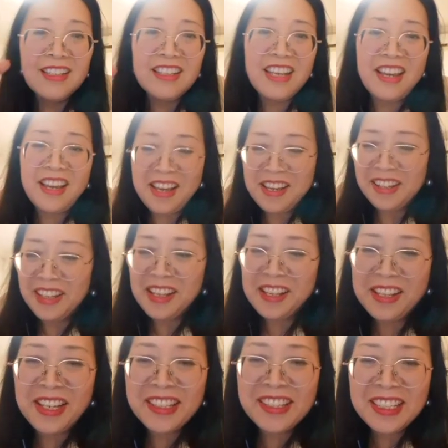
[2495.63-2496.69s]
Yeah,
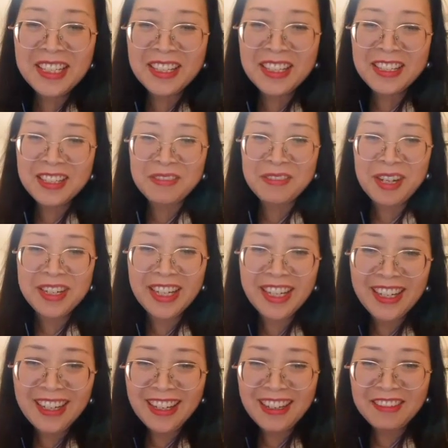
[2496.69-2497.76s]
I think this is a very
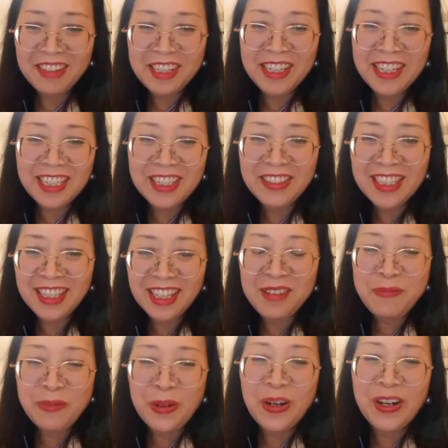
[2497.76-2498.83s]
very
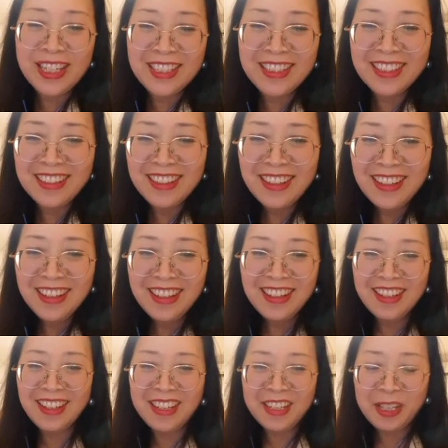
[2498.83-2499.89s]
interesting point.
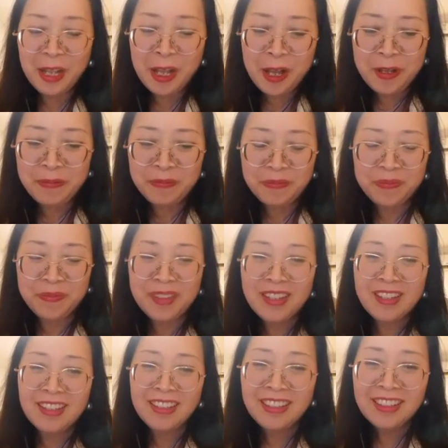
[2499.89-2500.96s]
Yeah,
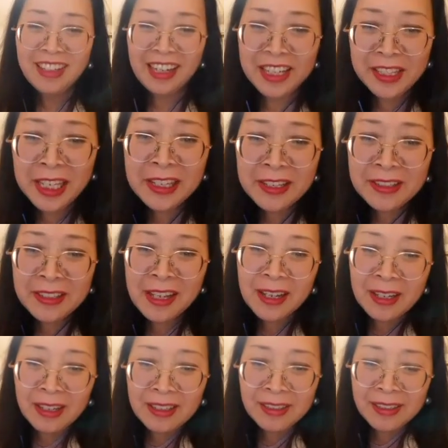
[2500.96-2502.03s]
I think
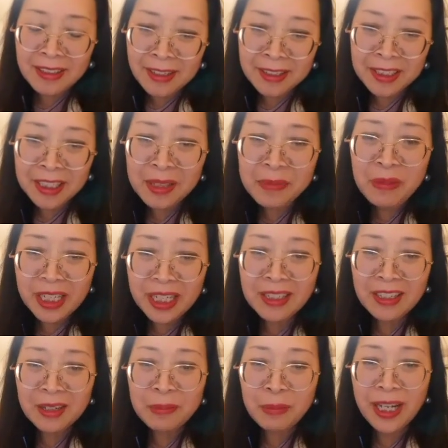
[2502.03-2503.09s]
the team
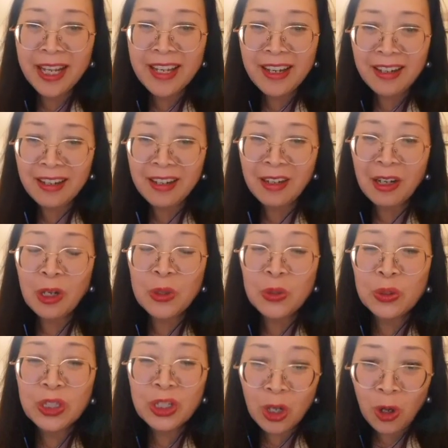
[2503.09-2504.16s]
leader play a
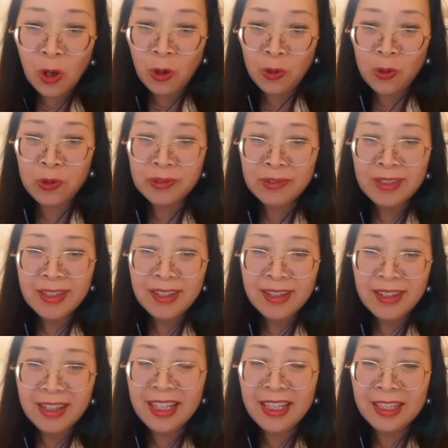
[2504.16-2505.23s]
good role
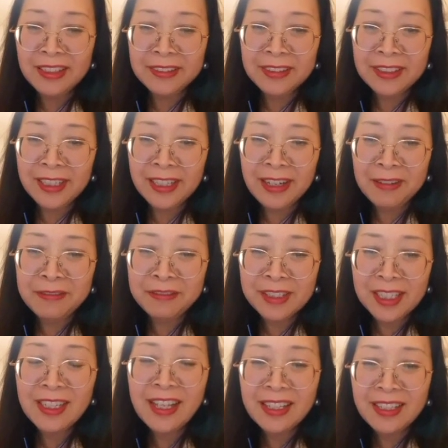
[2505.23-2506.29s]
in
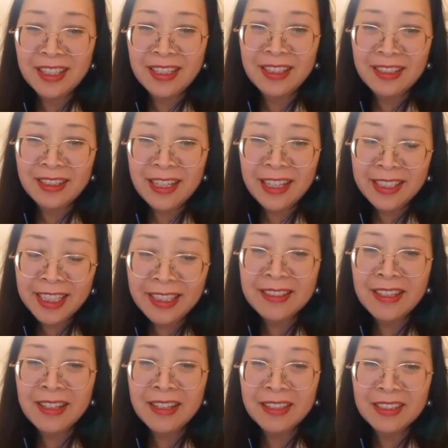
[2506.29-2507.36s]
facilitating
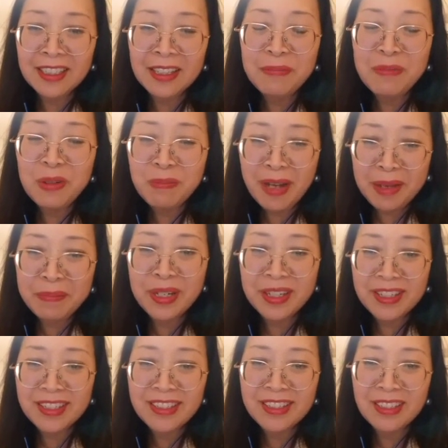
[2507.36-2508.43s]
the team
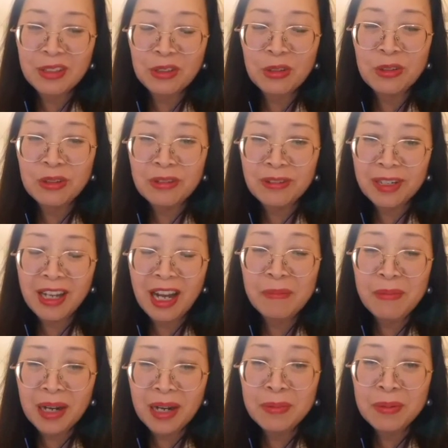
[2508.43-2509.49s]
members to
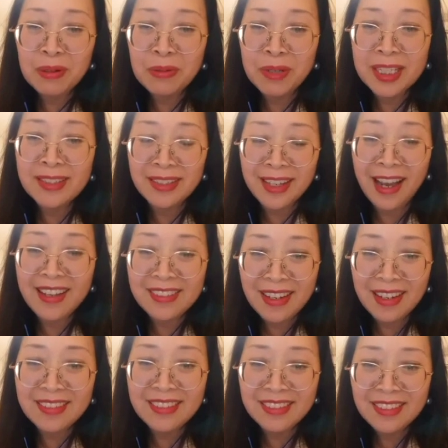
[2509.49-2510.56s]
come up with
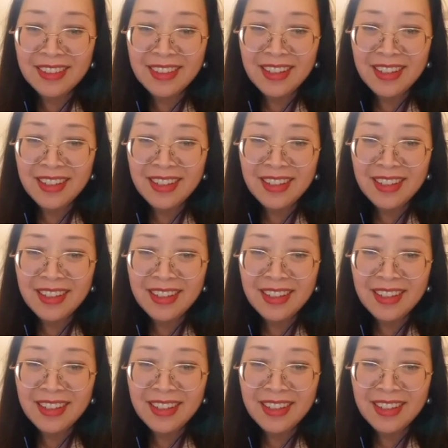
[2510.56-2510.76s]
Kaizen.